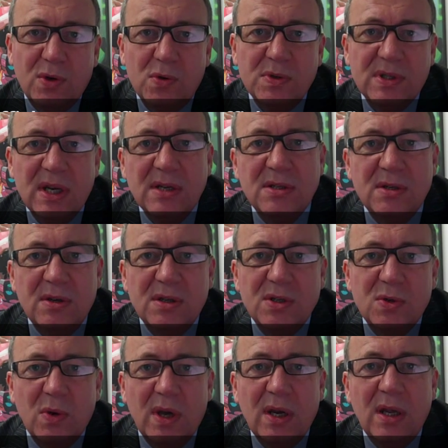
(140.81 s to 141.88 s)
Don't enter
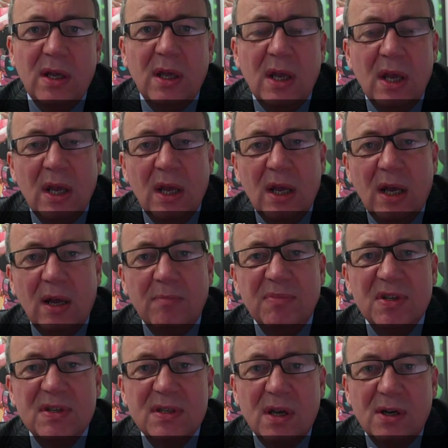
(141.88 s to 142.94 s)
into any
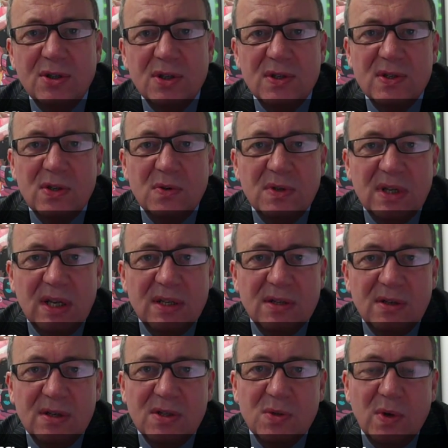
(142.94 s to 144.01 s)
discussions, don't
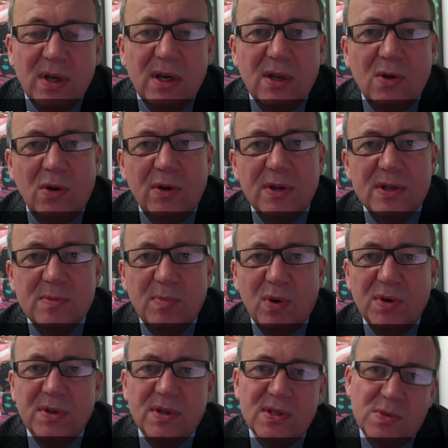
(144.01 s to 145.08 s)
enter into any
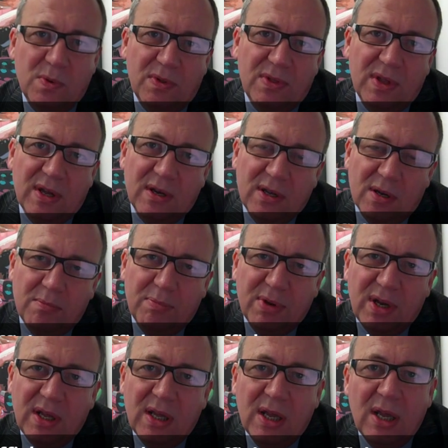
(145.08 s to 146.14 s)
correspondence with that
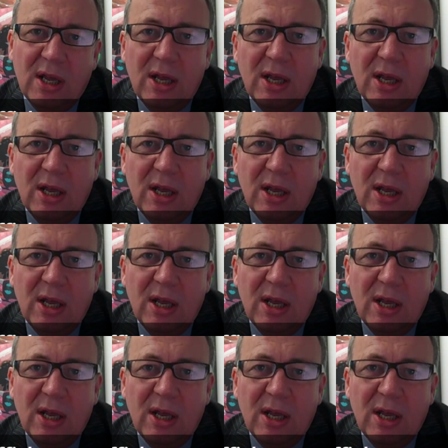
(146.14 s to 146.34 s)
company.